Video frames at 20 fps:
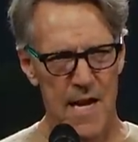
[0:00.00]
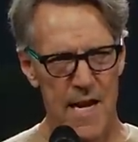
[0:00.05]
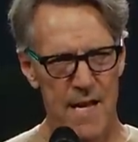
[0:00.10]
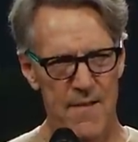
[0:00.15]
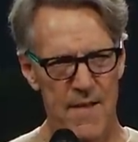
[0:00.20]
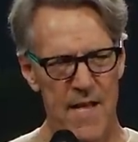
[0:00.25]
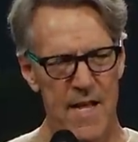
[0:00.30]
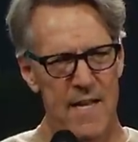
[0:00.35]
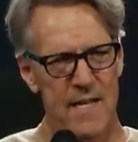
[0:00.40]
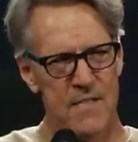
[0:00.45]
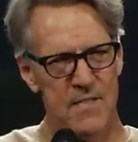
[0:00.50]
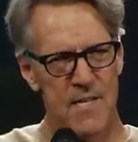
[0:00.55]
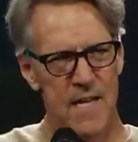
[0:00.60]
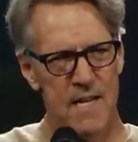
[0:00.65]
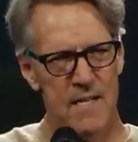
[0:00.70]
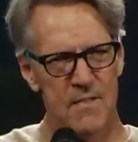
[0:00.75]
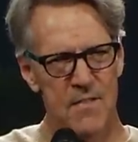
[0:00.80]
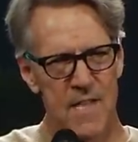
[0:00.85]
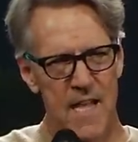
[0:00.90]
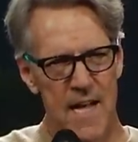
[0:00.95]
And then it
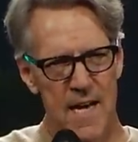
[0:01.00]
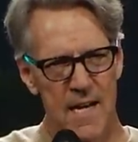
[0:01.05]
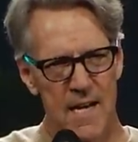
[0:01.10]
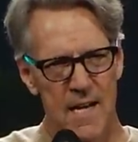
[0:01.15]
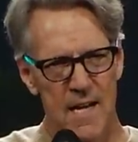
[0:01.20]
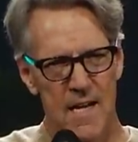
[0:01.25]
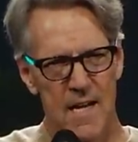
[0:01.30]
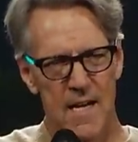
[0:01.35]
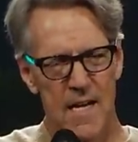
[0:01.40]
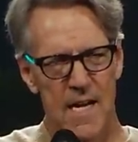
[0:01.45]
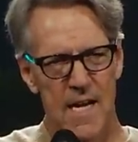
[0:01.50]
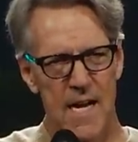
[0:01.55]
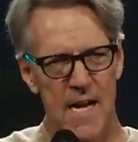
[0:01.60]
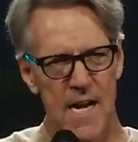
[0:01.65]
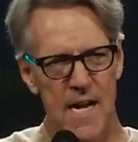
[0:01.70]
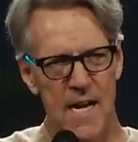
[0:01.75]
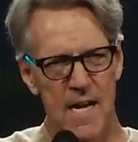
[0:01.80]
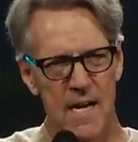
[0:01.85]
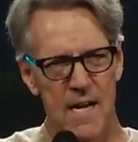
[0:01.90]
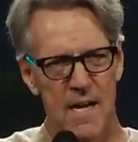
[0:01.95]
says that
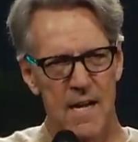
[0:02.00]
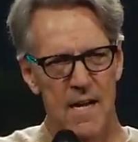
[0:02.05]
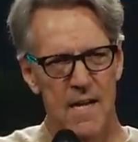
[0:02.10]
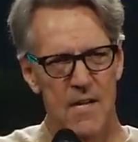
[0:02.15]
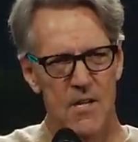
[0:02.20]
he